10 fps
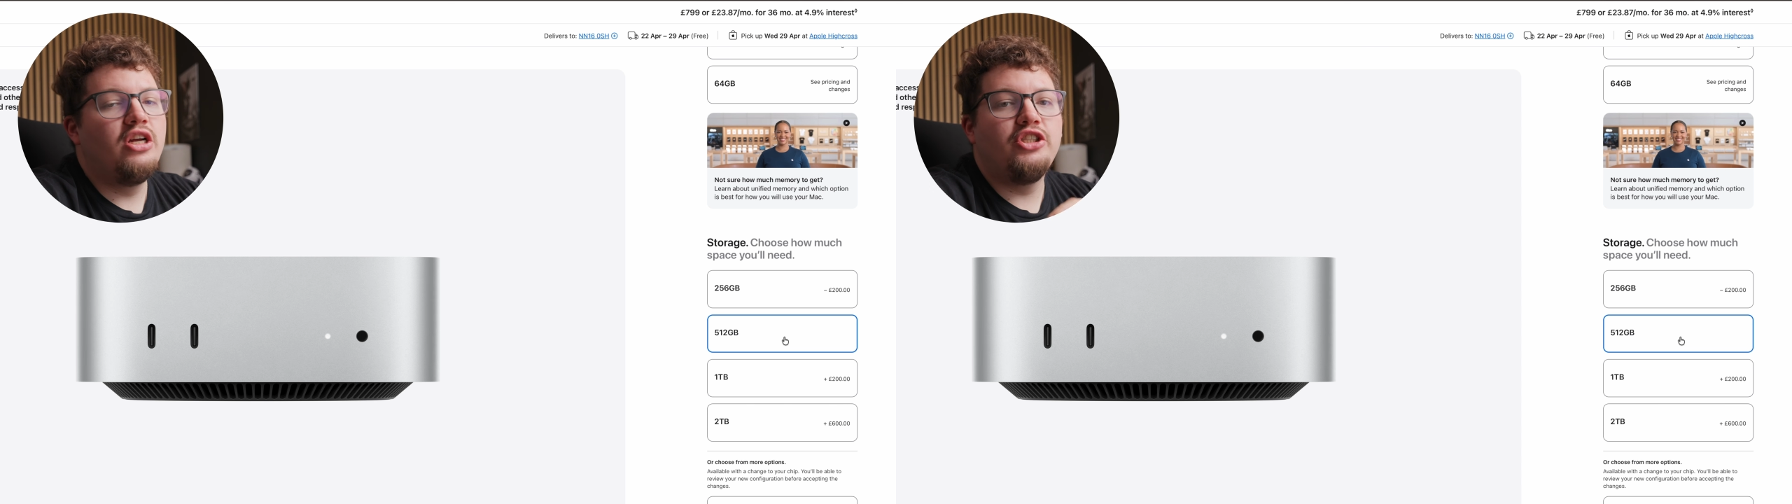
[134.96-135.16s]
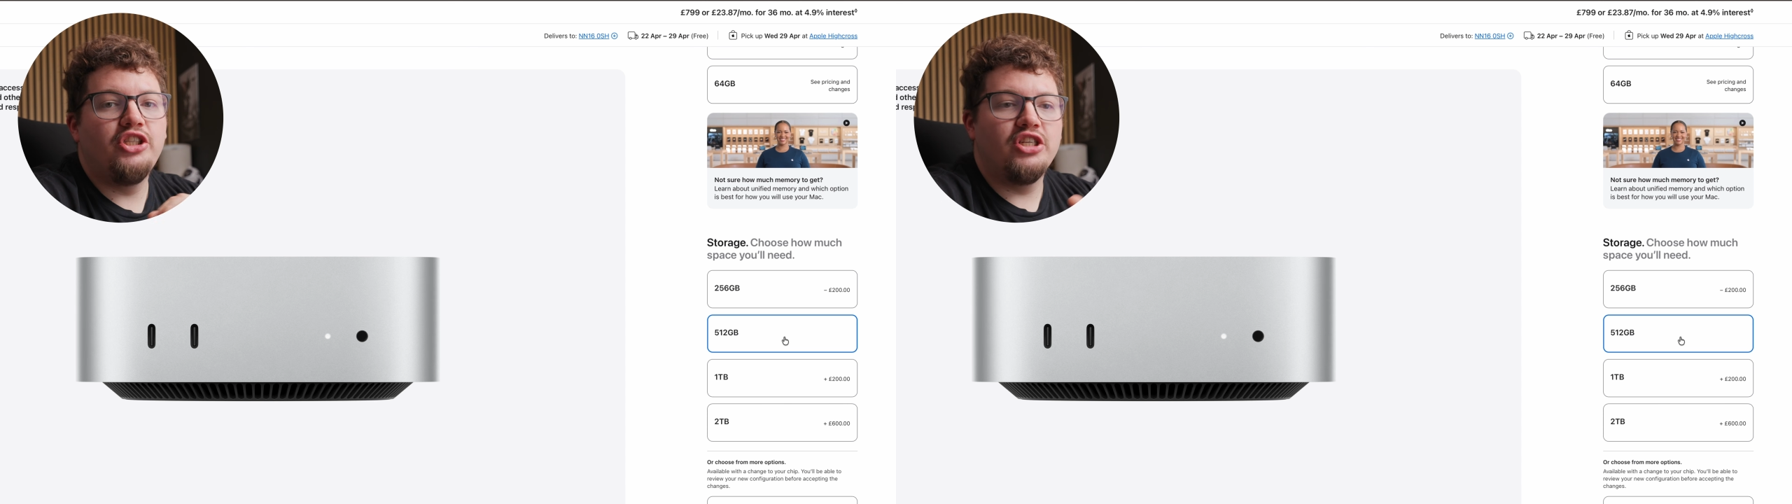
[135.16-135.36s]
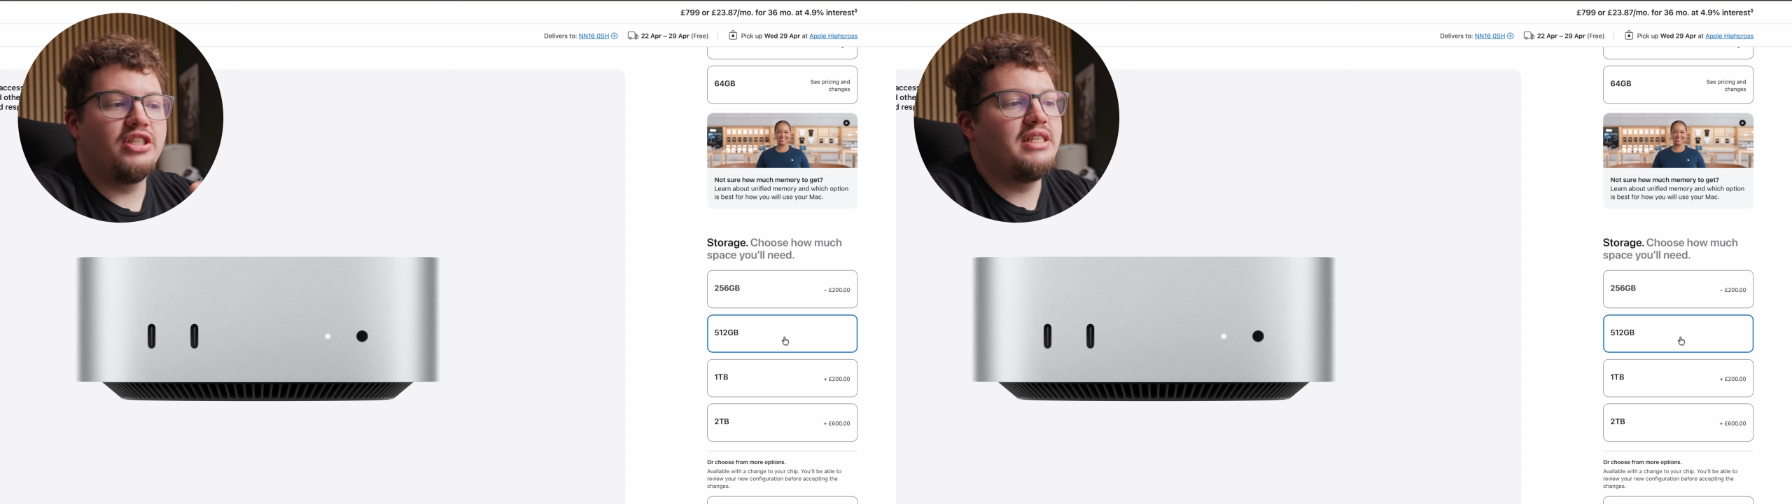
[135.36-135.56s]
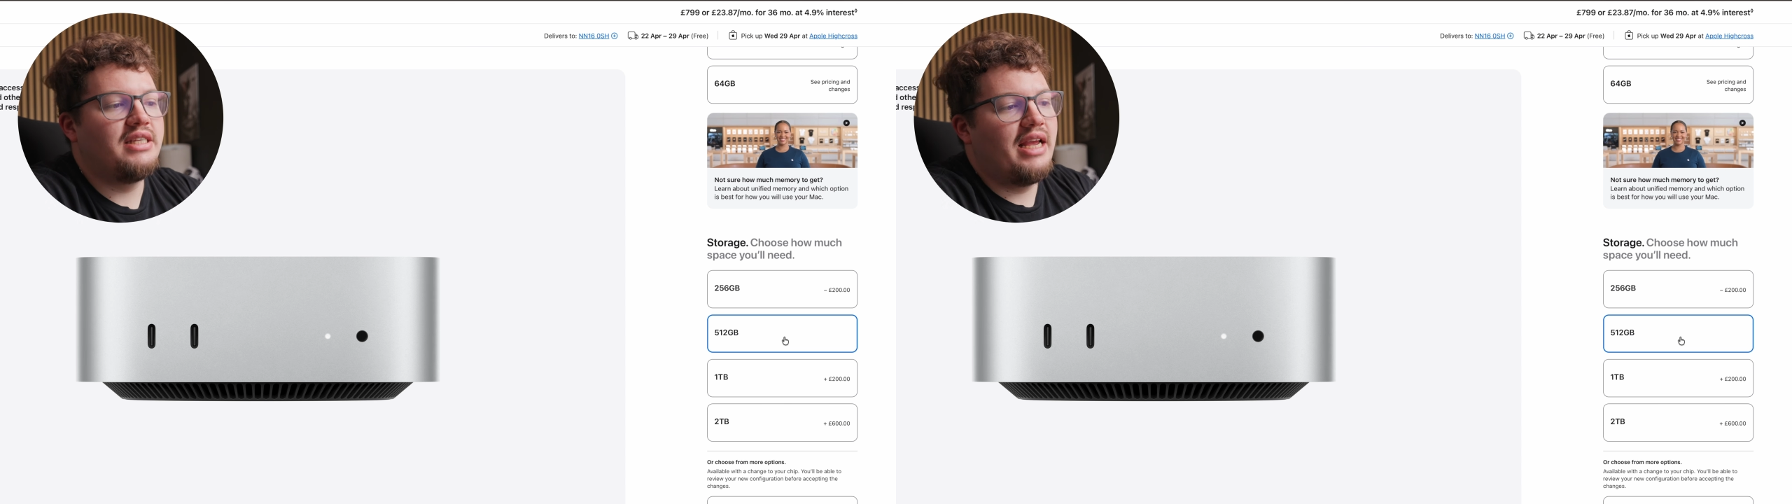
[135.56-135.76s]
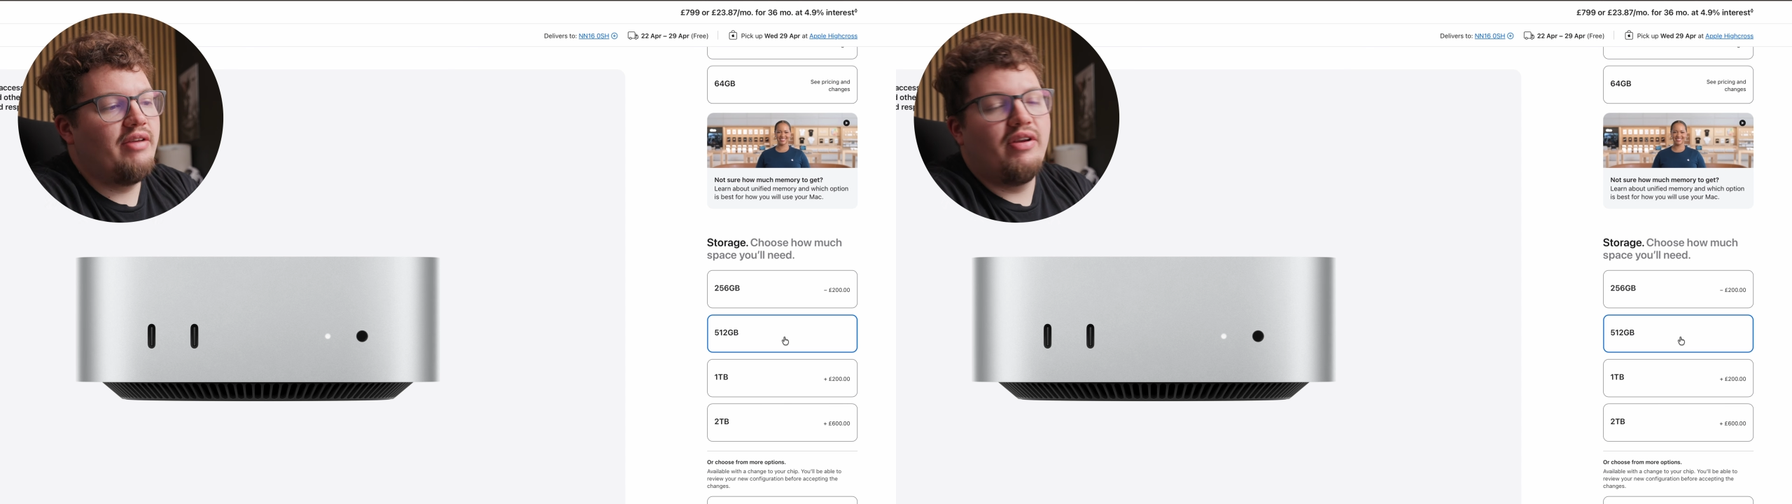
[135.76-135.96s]
just
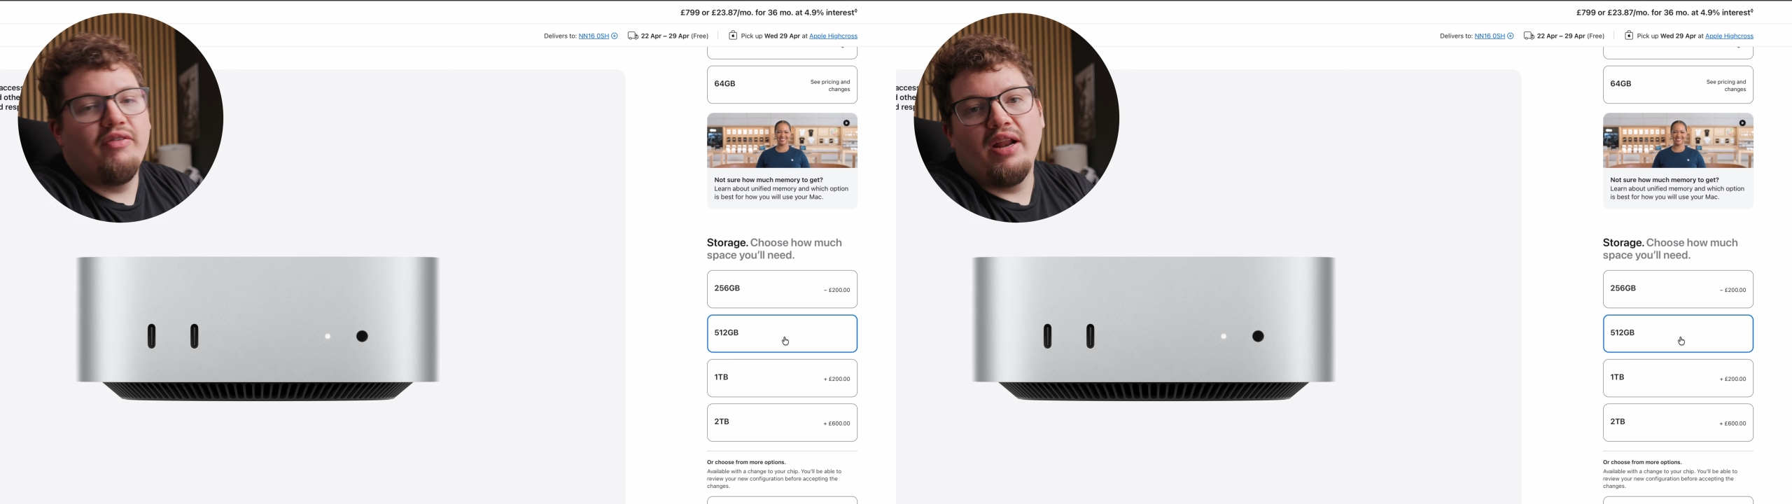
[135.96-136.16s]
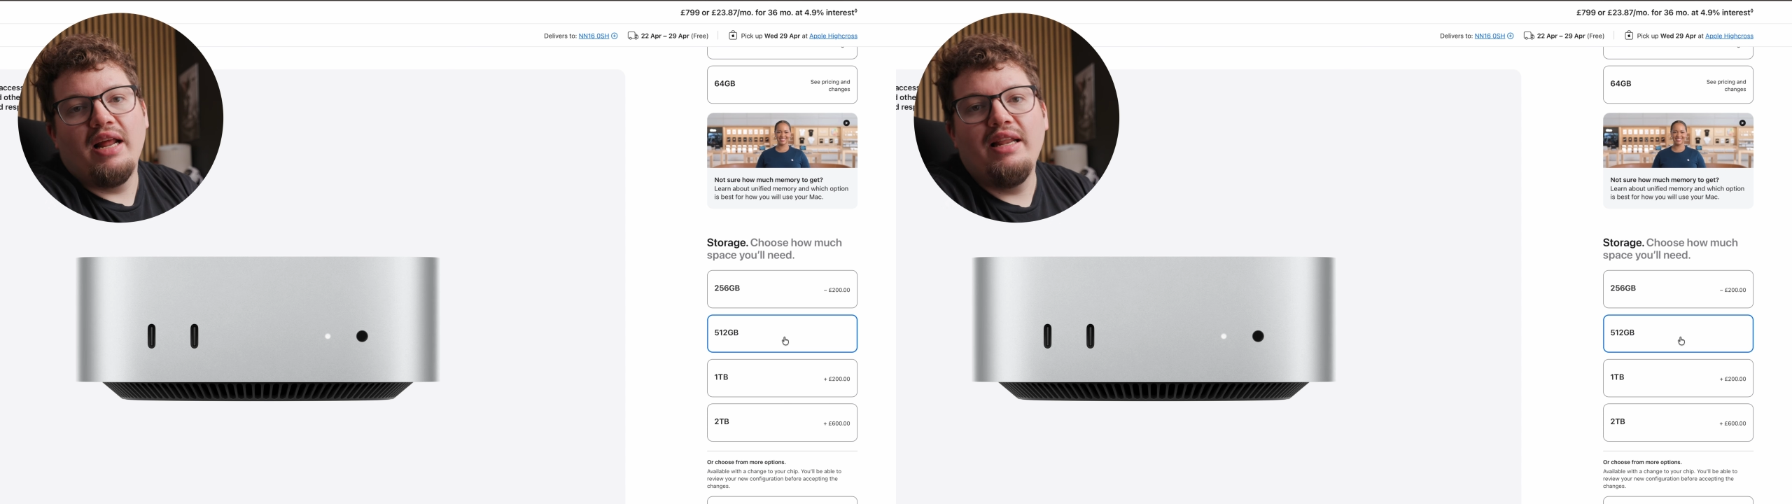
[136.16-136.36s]
to give you that